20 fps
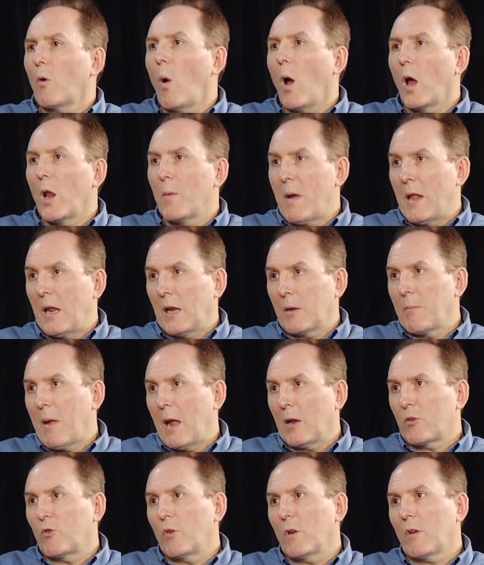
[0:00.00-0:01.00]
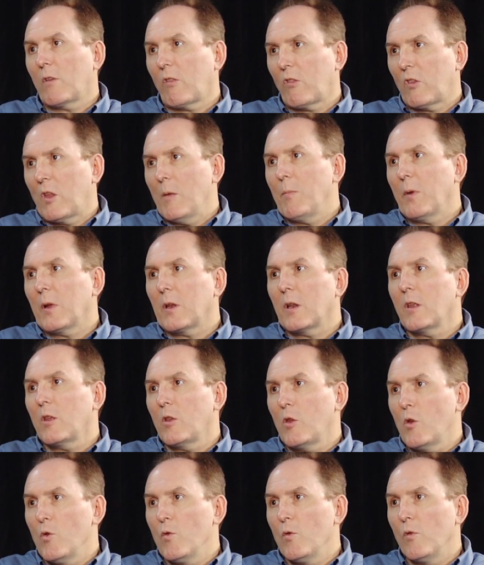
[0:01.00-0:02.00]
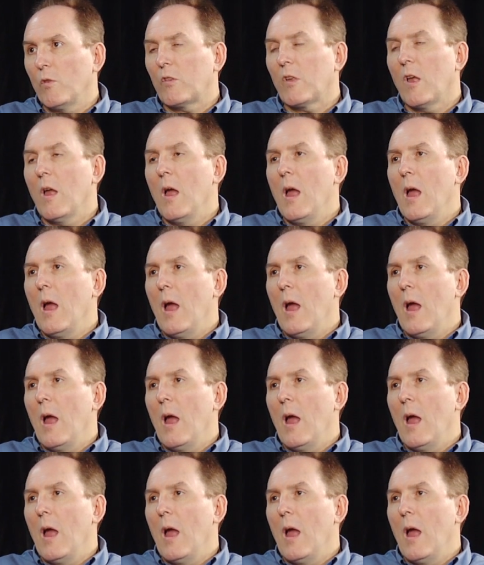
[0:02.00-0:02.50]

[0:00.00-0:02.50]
So automatic metrics typically use